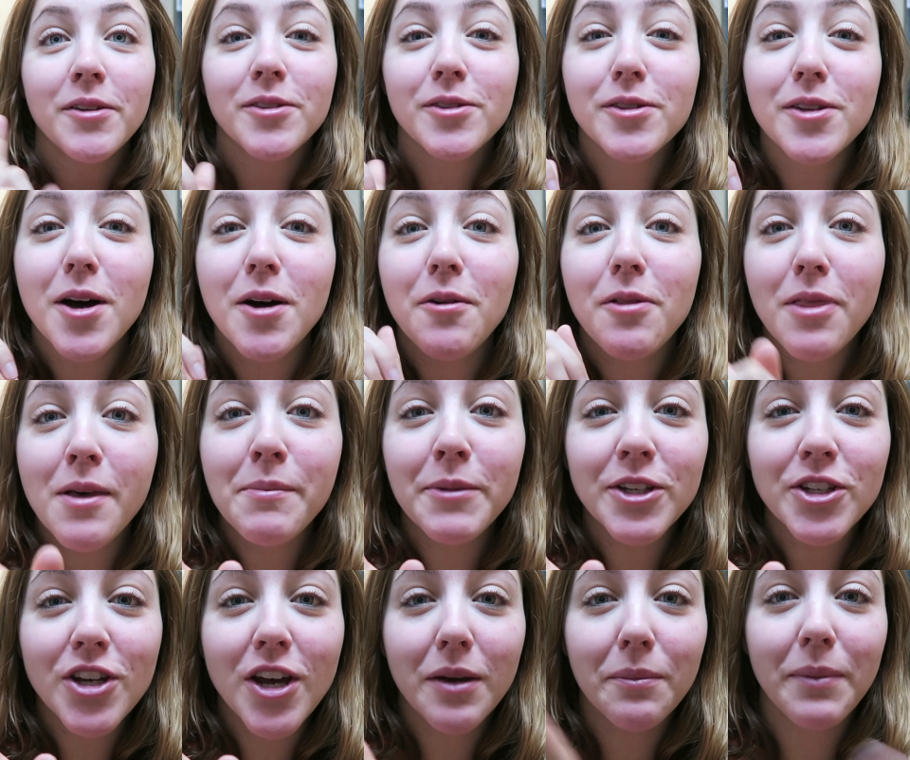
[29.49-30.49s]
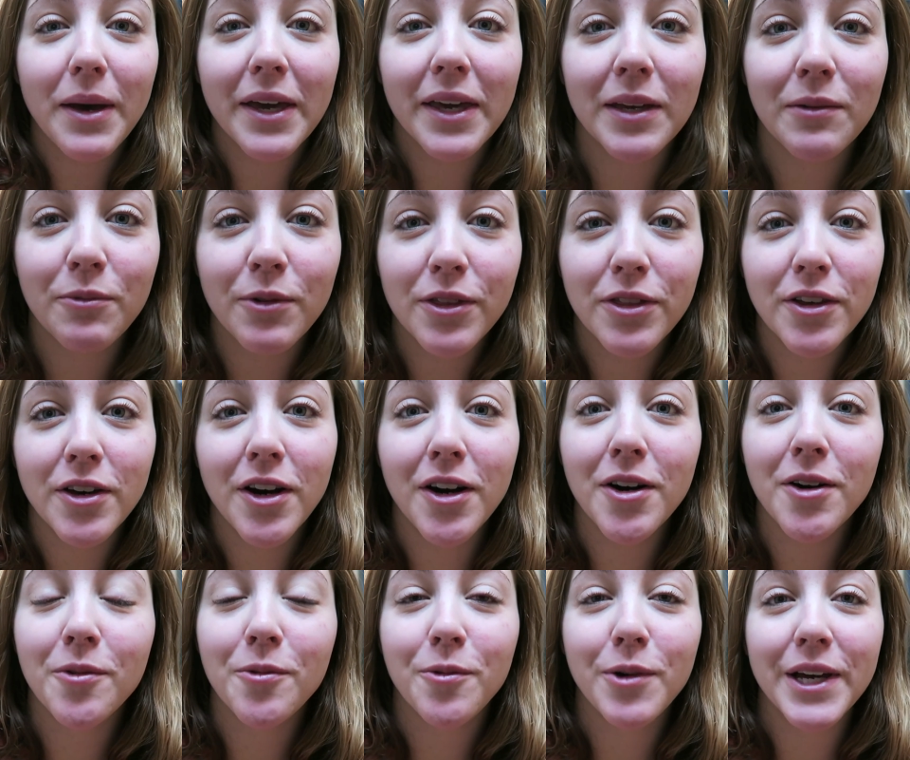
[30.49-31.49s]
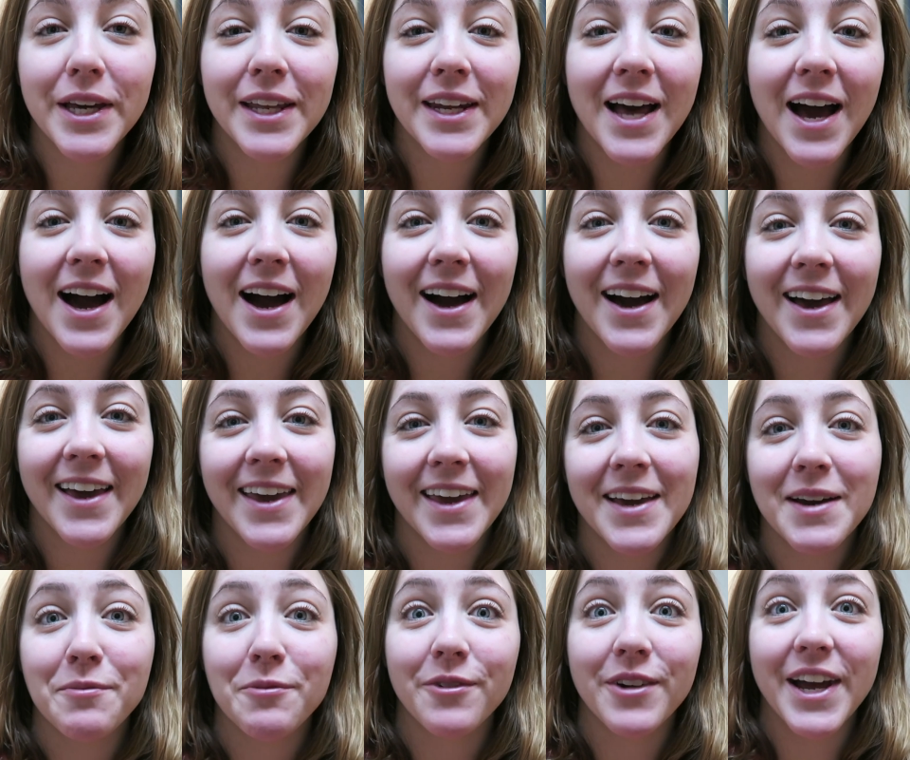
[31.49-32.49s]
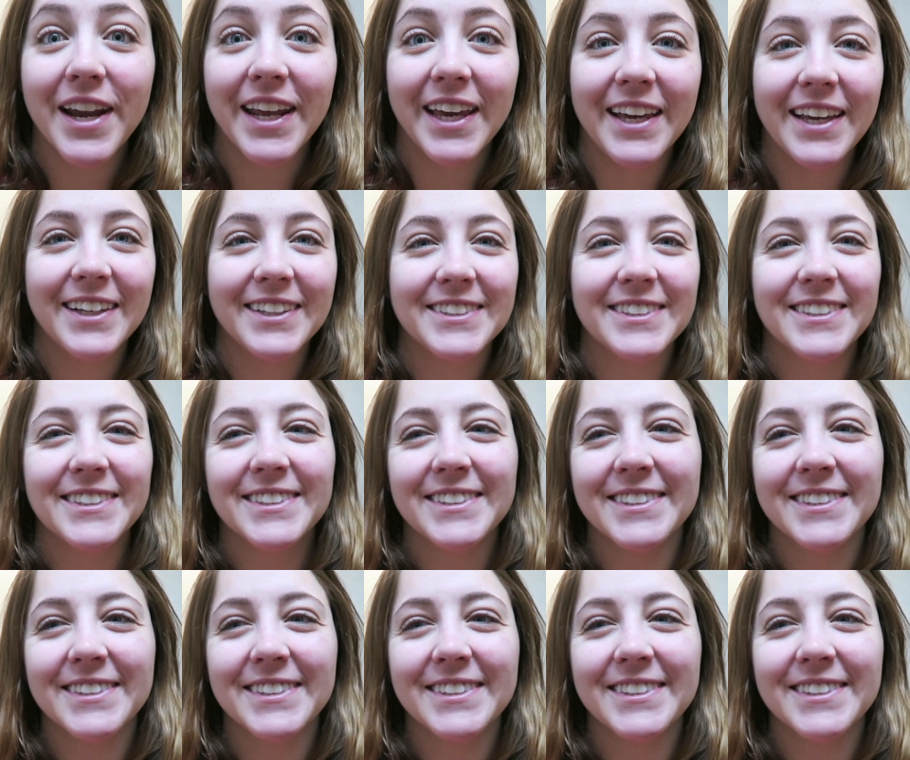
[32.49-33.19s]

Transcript: So let me check back in with y'all when I am ready.